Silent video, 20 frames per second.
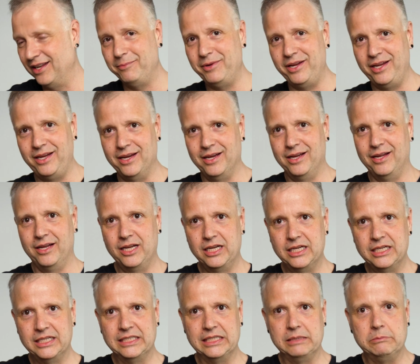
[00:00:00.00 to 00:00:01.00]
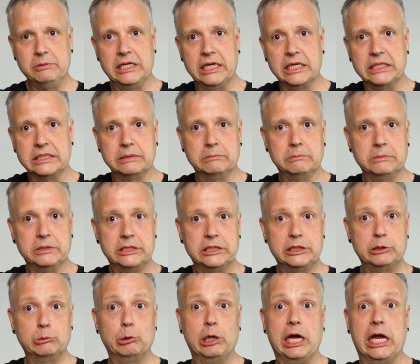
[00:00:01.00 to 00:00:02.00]
let me Let me get some
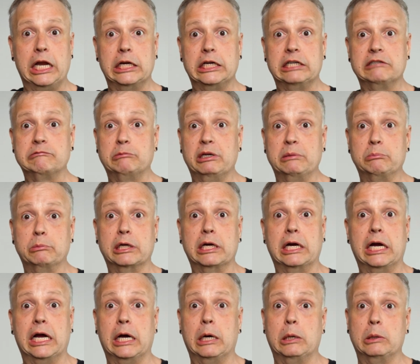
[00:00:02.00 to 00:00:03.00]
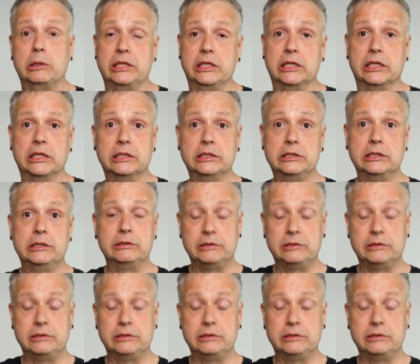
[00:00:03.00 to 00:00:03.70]
sweat off my brow here.